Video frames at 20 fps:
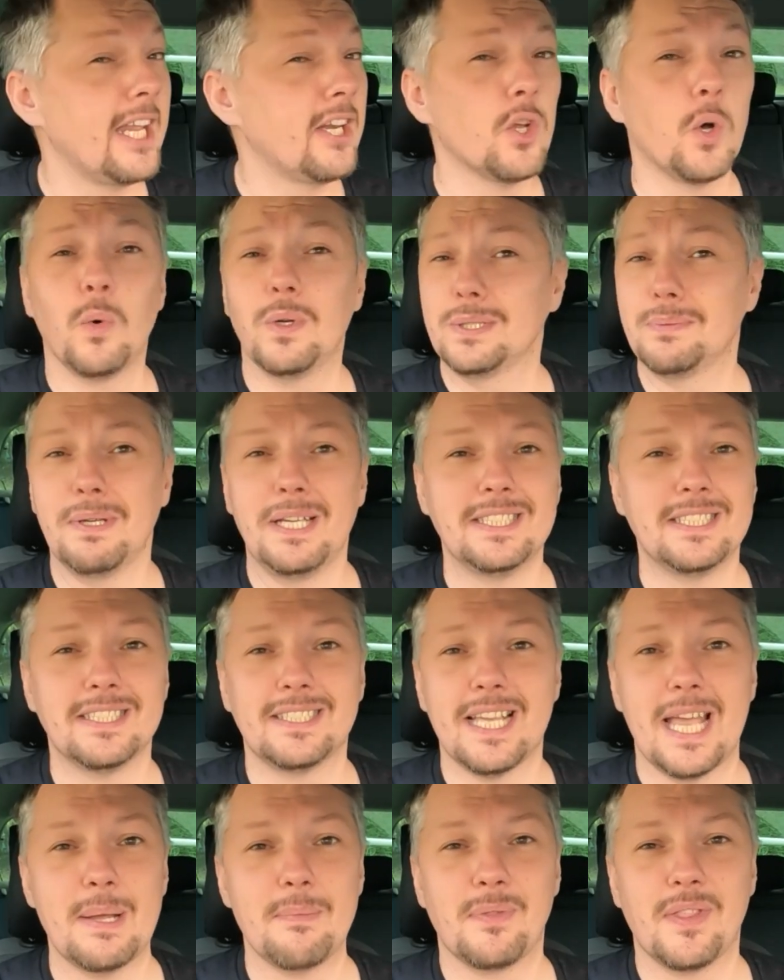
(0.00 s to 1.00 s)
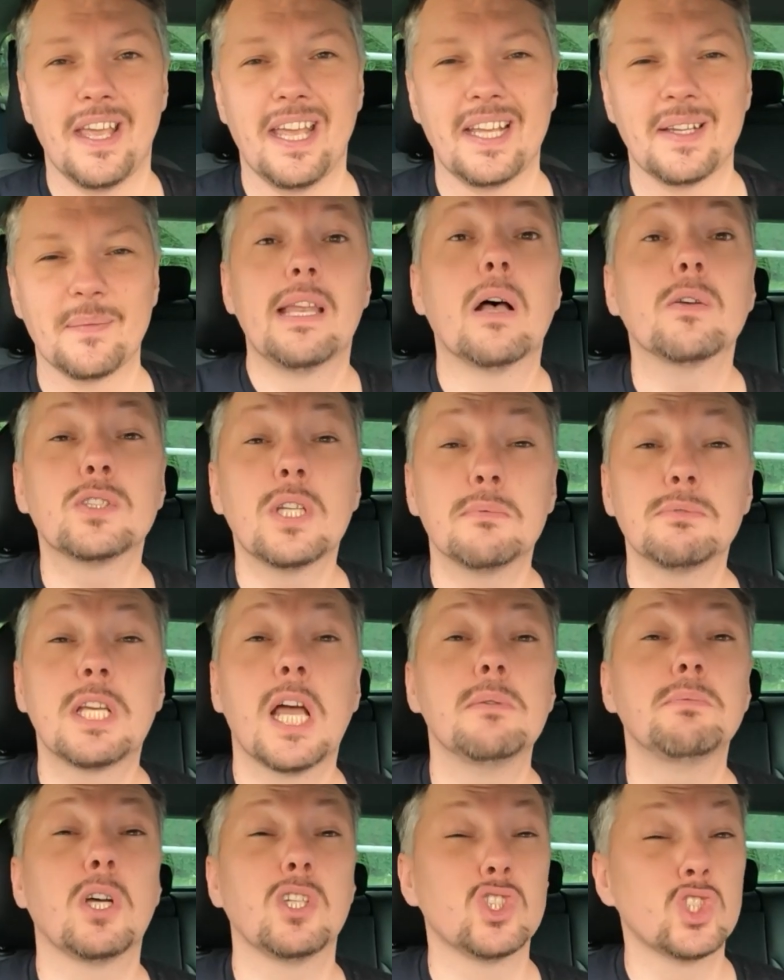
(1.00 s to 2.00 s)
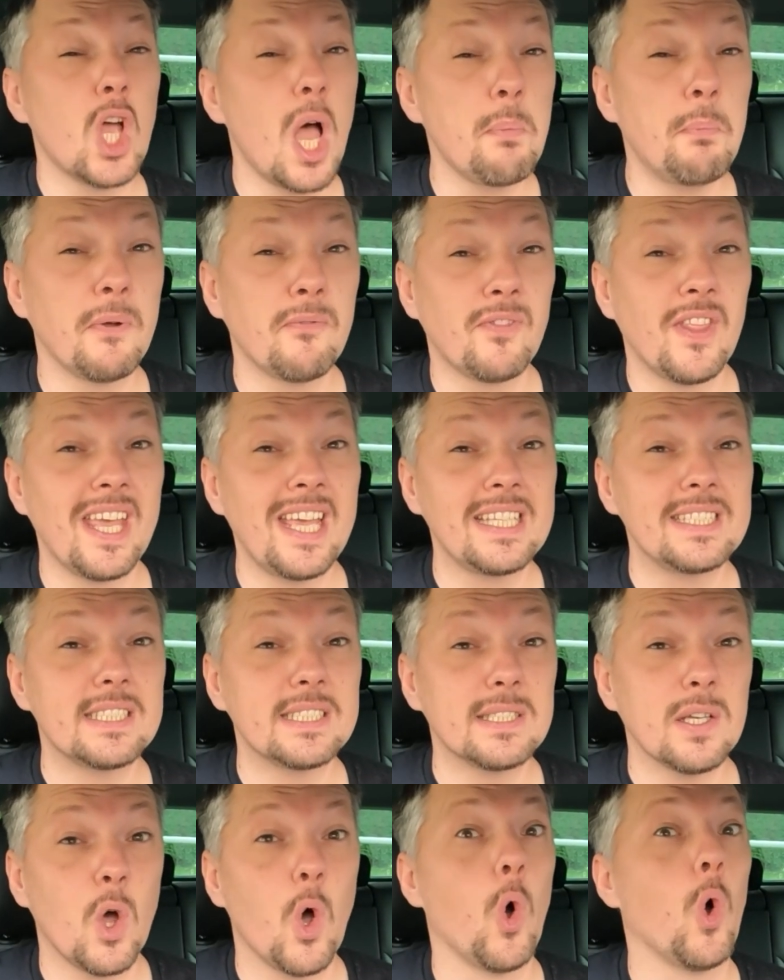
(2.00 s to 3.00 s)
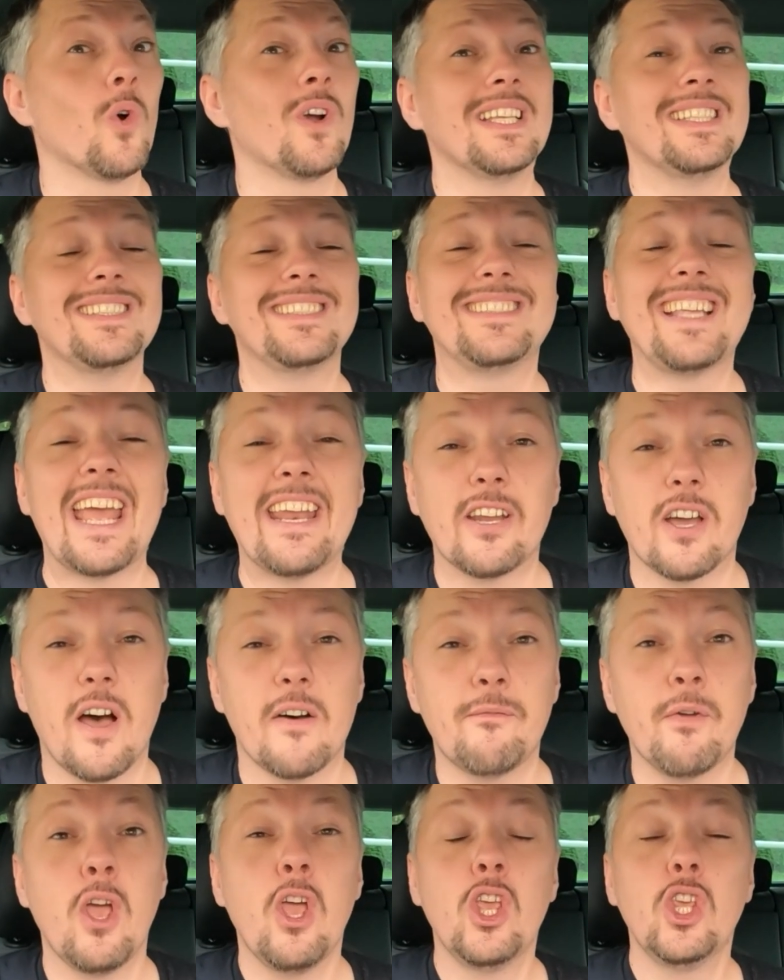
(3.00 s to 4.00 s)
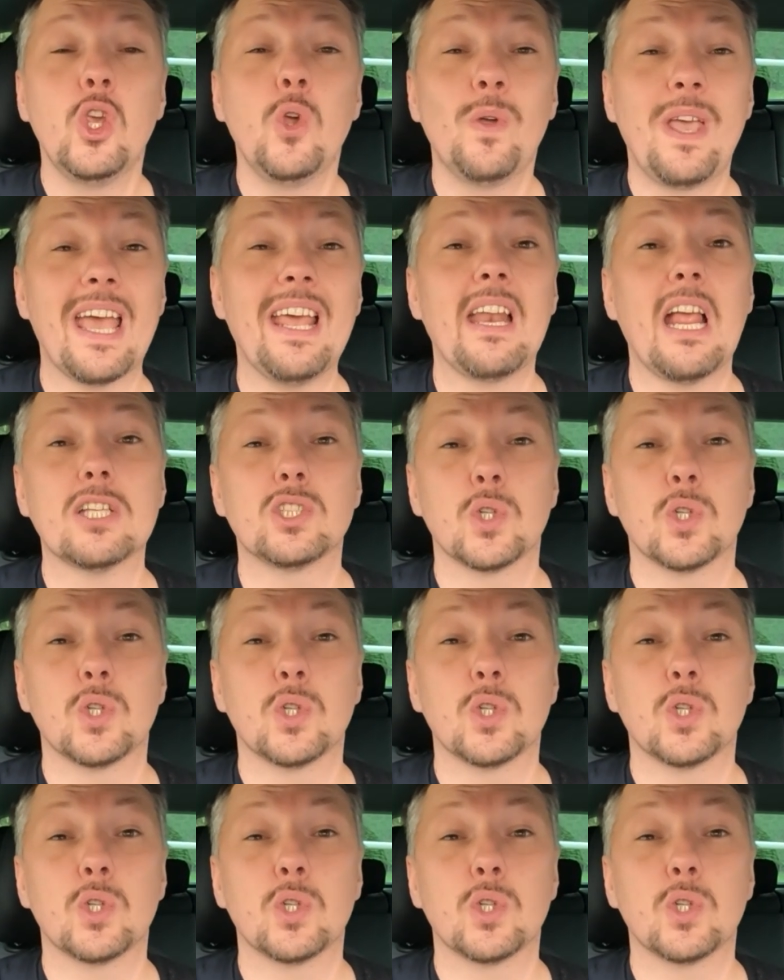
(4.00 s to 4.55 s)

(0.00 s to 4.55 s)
it always means the same thing. Now, sometimes on top of this, or instead of, you get a